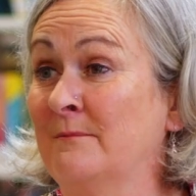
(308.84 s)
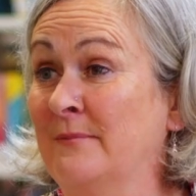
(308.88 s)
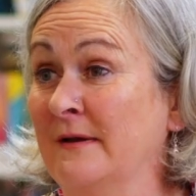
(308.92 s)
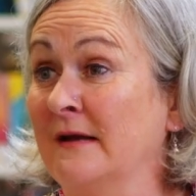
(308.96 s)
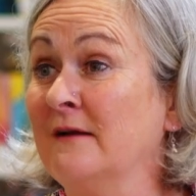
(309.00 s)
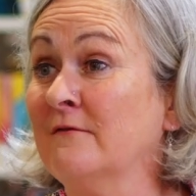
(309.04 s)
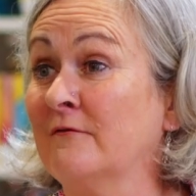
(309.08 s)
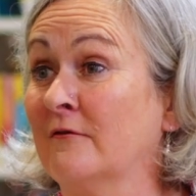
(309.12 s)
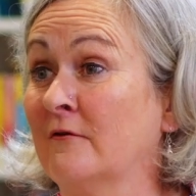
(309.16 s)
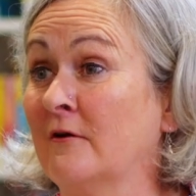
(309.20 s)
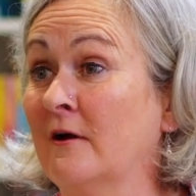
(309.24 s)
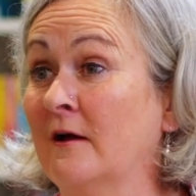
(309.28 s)

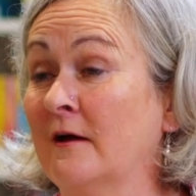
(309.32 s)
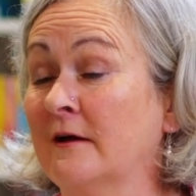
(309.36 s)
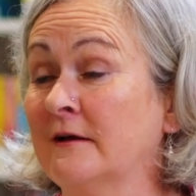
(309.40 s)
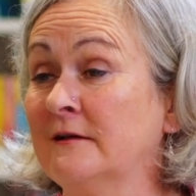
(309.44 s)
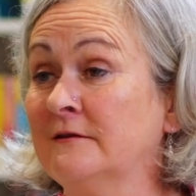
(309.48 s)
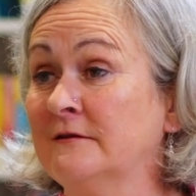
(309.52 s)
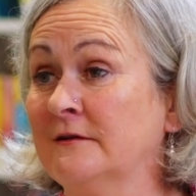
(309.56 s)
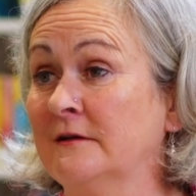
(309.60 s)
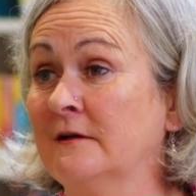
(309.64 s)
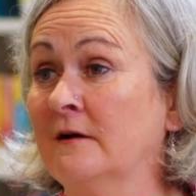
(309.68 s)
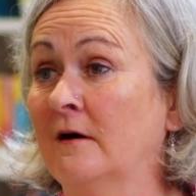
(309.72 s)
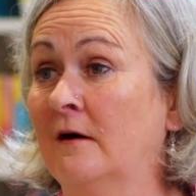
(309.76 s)
big
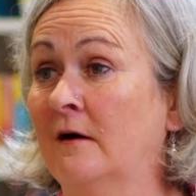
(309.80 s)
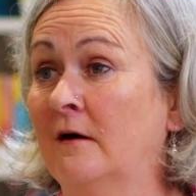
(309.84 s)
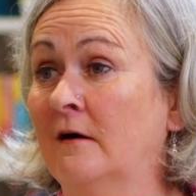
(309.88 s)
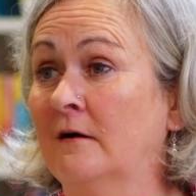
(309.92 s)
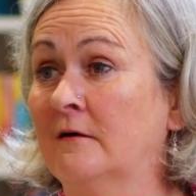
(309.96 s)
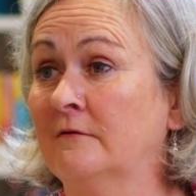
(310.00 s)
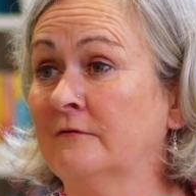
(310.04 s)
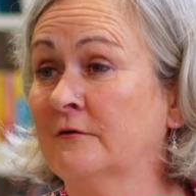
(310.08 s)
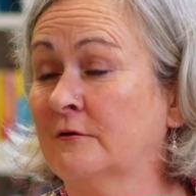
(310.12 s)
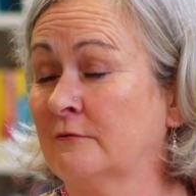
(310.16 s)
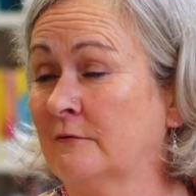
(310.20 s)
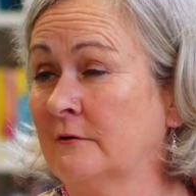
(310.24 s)
variety
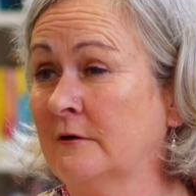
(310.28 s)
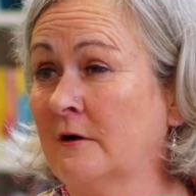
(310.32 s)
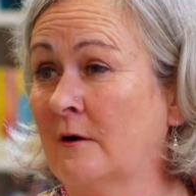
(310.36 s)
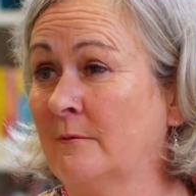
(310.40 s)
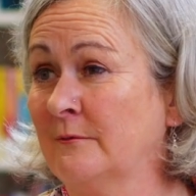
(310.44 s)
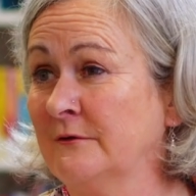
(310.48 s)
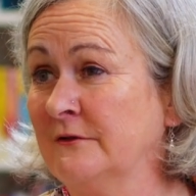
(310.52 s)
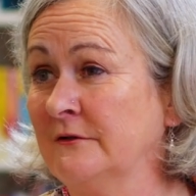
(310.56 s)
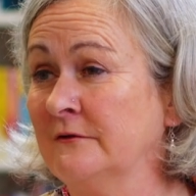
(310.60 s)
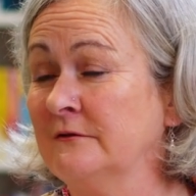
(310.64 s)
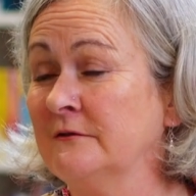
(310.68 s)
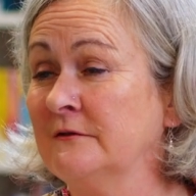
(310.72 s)
of career
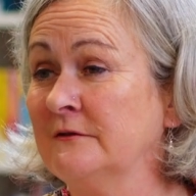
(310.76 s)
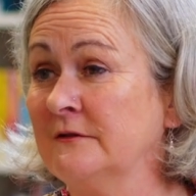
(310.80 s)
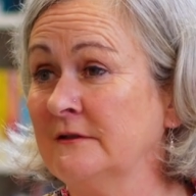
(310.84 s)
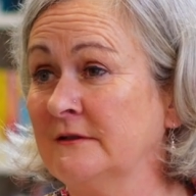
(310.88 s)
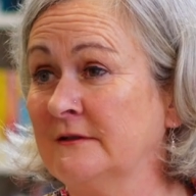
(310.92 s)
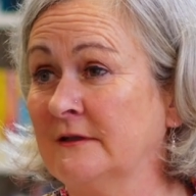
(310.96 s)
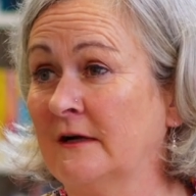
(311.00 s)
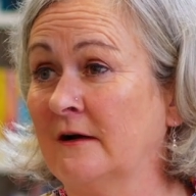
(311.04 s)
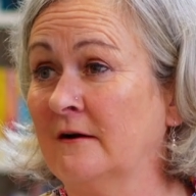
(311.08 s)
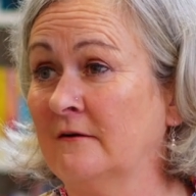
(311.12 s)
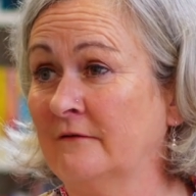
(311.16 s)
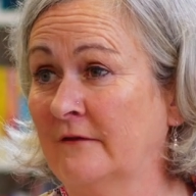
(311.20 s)
opportunities
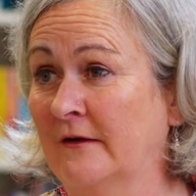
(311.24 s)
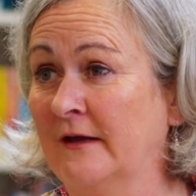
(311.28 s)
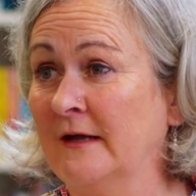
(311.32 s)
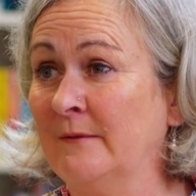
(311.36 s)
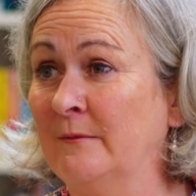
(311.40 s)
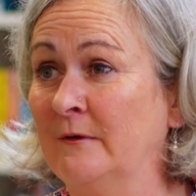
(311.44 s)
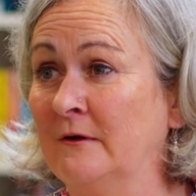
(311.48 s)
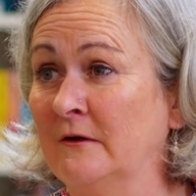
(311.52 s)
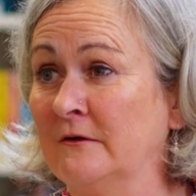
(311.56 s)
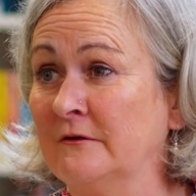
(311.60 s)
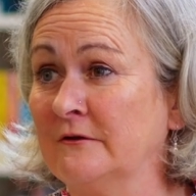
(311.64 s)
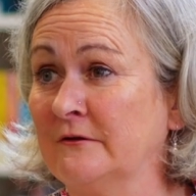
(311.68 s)
there
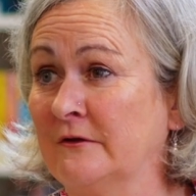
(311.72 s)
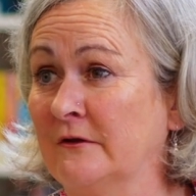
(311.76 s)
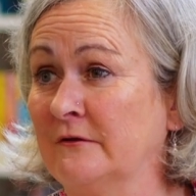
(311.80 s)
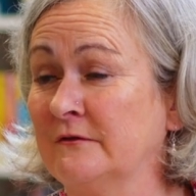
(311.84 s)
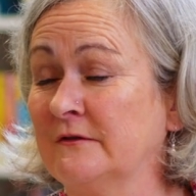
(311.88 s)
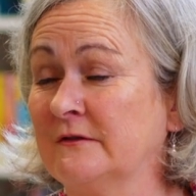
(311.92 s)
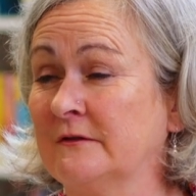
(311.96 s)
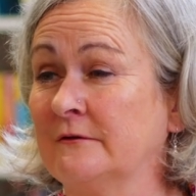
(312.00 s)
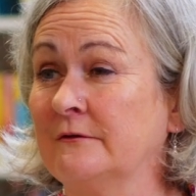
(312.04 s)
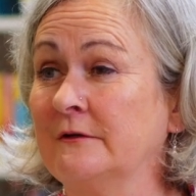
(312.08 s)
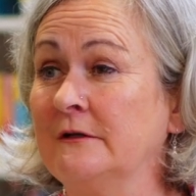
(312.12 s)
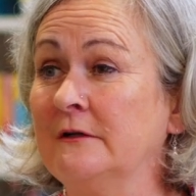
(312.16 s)
available under
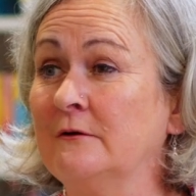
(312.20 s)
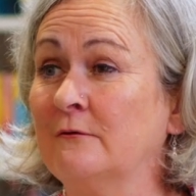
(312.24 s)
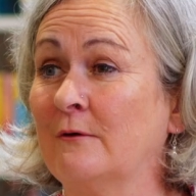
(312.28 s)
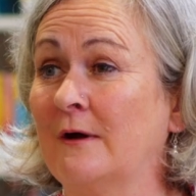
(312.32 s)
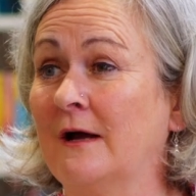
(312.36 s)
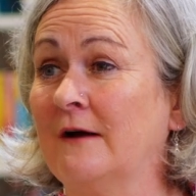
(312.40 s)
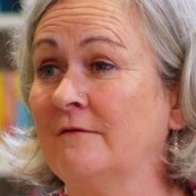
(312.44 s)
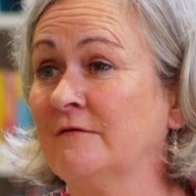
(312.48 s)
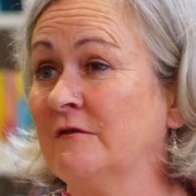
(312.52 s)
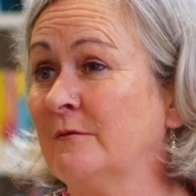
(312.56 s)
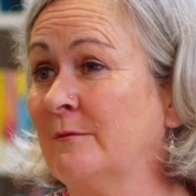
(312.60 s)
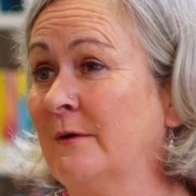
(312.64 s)
those 3
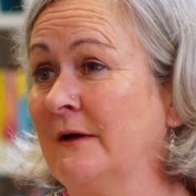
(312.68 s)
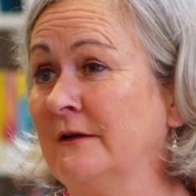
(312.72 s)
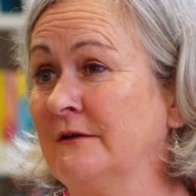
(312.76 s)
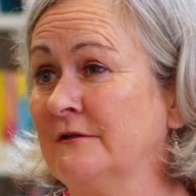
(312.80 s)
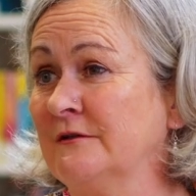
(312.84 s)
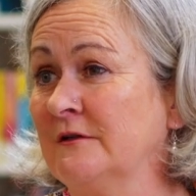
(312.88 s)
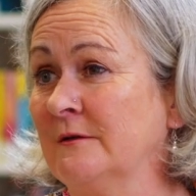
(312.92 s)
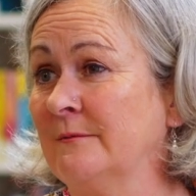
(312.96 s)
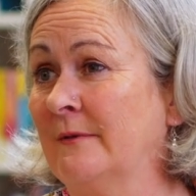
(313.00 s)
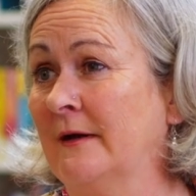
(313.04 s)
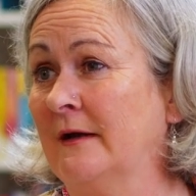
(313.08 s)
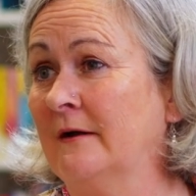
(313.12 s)
craft
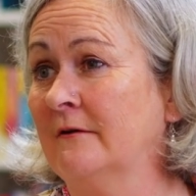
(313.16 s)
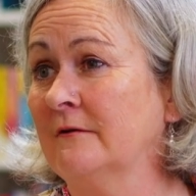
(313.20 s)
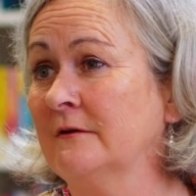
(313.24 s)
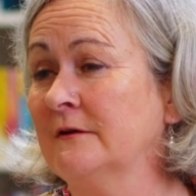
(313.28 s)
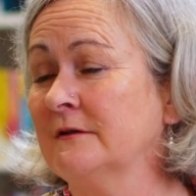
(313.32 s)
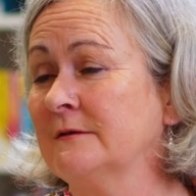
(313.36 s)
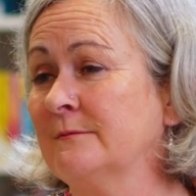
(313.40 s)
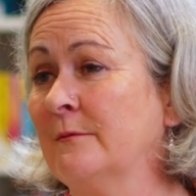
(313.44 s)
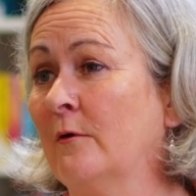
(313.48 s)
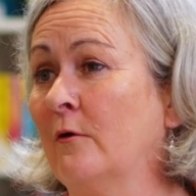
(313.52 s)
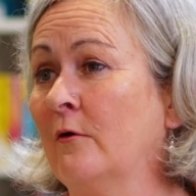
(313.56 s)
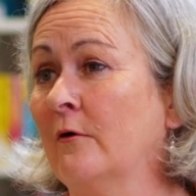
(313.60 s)
apprenticeship
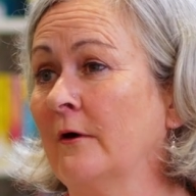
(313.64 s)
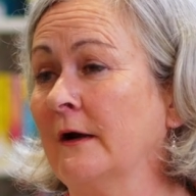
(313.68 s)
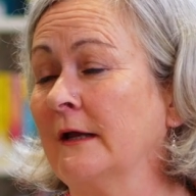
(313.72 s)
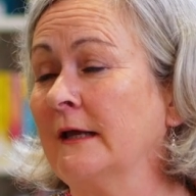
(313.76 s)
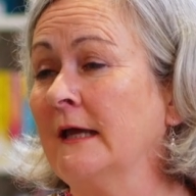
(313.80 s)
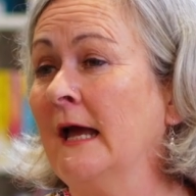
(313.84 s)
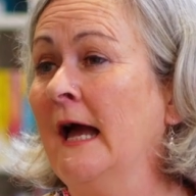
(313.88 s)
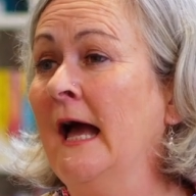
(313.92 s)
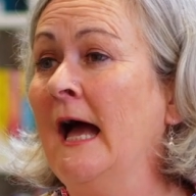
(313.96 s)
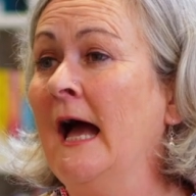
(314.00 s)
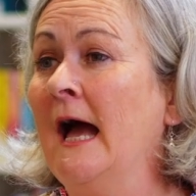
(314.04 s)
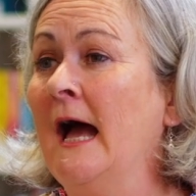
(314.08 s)
areas, Padraig.